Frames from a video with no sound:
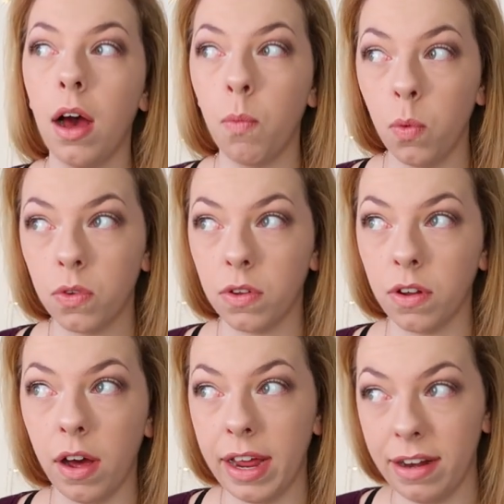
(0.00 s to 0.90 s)
a water
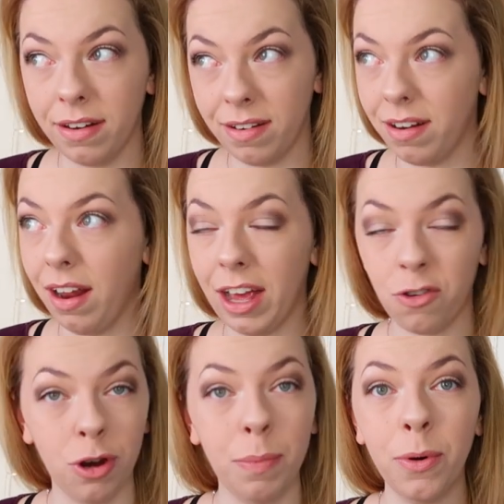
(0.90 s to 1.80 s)
sign
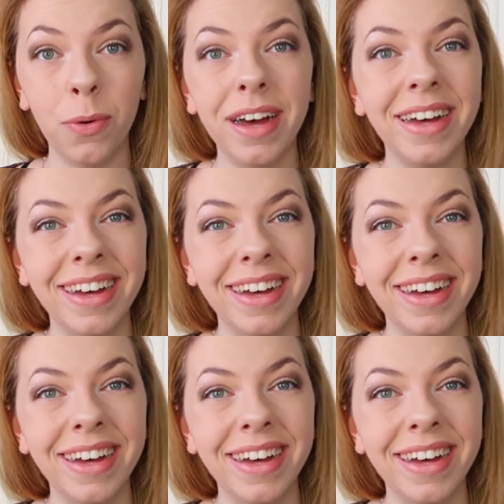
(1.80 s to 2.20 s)
like triple.